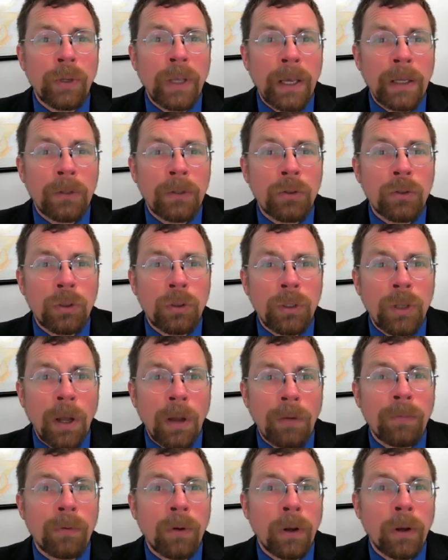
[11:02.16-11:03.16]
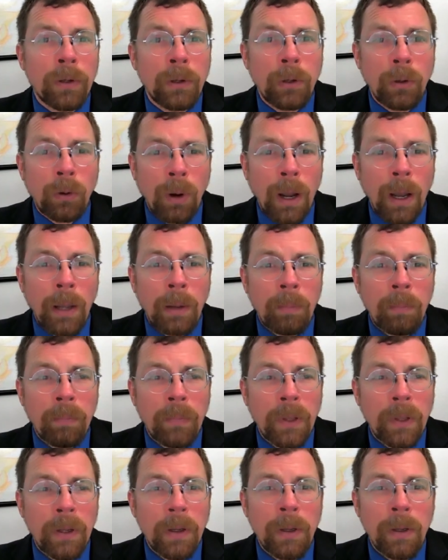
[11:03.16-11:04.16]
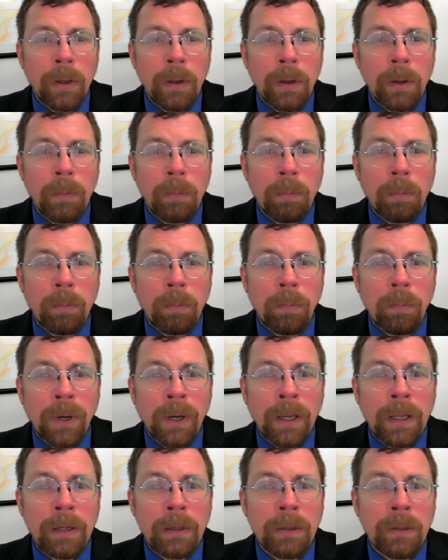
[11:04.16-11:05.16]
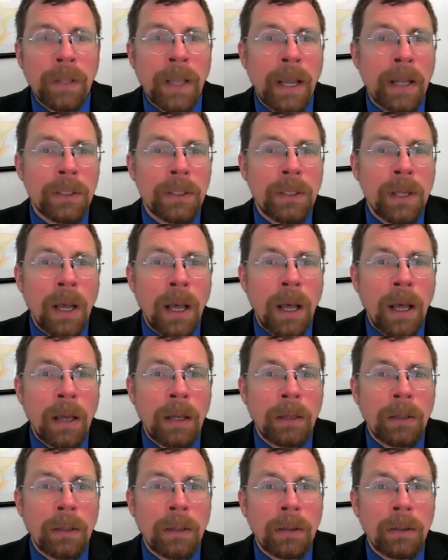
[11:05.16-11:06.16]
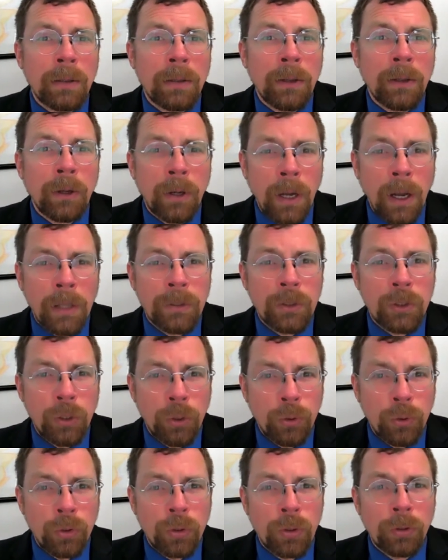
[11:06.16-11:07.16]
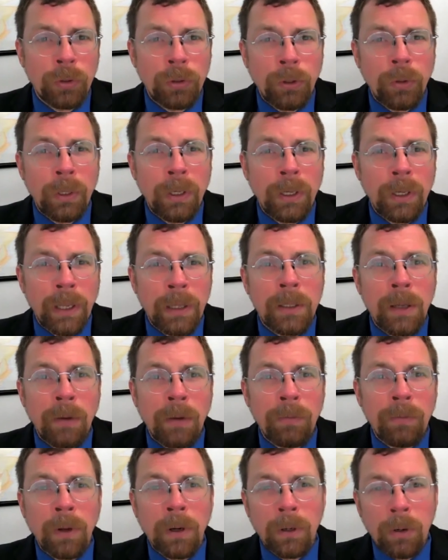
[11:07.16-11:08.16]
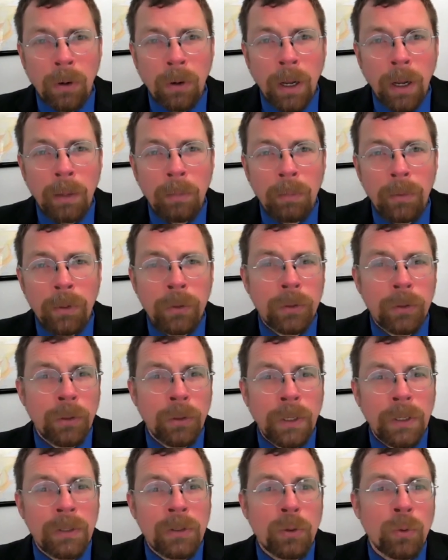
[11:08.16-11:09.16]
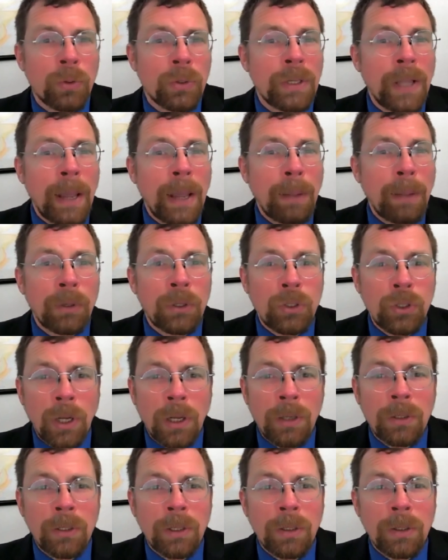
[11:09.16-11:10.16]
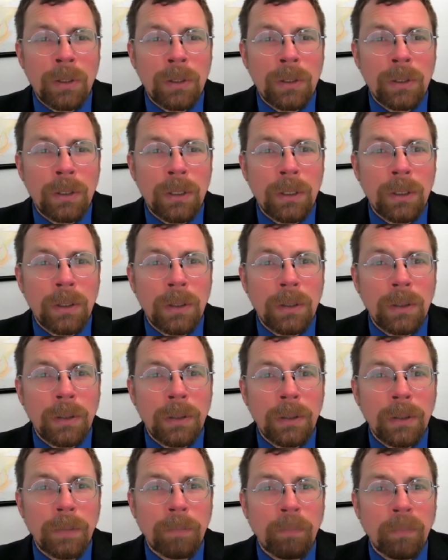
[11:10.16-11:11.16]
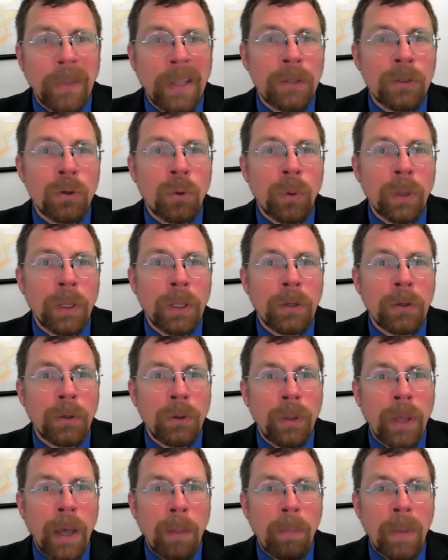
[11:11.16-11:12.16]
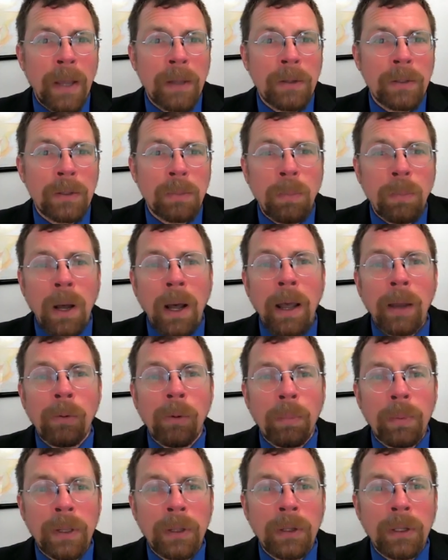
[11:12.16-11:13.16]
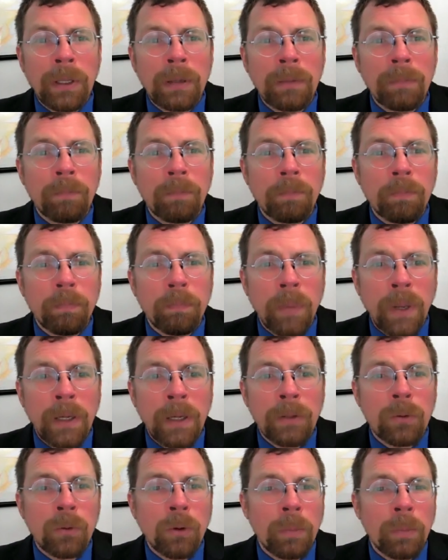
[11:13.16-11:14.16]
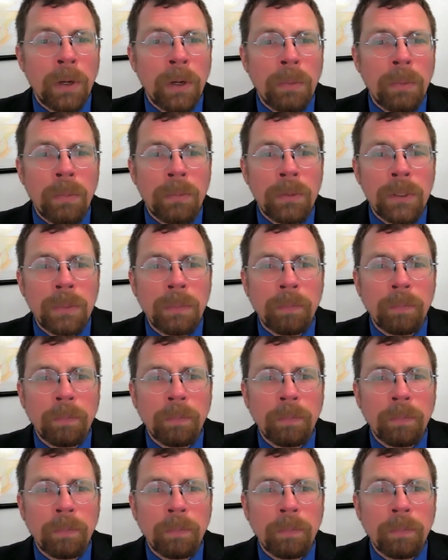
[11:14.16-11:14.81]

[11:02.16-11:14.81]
get tough on crime. But that's not their constitutional duty to get tough on crime. Their duty is to establish justice. And so we can do that best by repealing mandatory minimums.